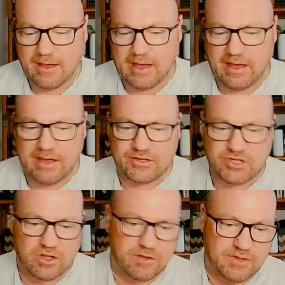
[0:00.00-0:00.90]
So
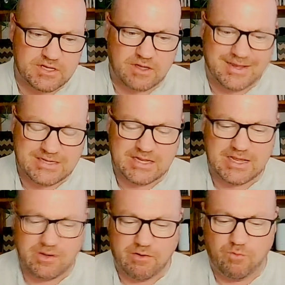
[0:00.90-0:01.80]
you got this idea of